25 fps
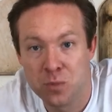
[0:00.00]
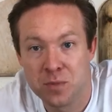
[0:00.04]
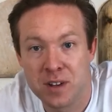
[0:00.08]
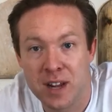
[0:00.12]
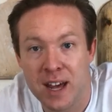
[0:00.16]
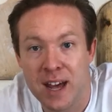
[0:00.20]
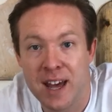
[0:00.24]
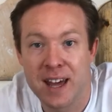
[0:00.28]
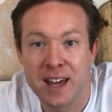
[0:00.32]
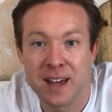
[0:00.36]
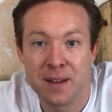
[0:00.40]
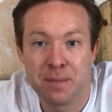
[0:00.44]

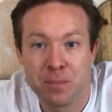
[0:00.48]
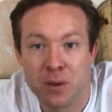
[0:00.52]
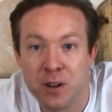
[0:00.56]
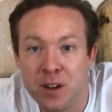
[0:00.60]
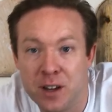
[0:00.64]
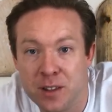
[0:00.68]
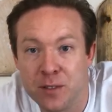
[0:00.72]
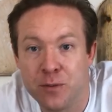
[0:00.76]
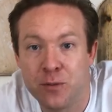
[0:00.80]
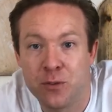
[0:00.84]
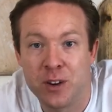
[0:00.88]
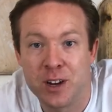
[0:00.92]
day, put it
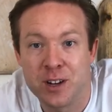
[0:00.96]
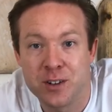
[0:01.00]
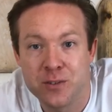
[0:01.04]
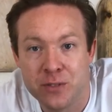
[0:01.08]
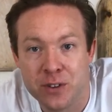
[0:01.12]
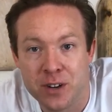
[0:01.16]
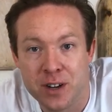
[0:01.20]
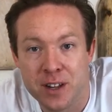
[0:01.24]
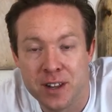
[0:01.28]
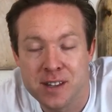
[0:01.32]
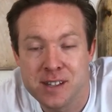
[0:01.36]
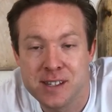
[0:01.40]
in the fridge for
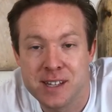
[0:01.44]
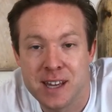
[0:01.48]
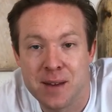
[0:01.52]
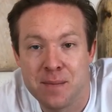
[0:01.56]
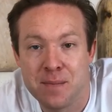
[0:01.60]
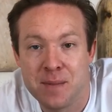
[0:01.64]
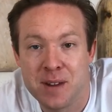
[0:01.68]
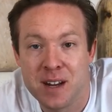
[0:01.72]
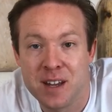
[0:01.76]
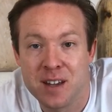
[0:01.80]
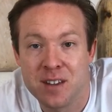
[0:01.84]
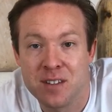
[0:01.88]
another 10
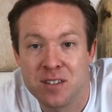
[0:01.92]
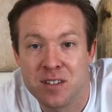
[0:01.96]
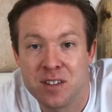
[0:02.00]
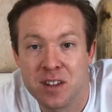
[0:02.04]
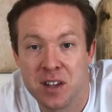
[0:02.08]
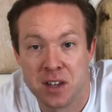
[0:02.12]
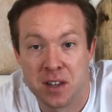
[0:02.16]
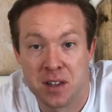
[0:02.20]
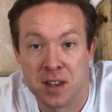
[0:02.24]
minutes.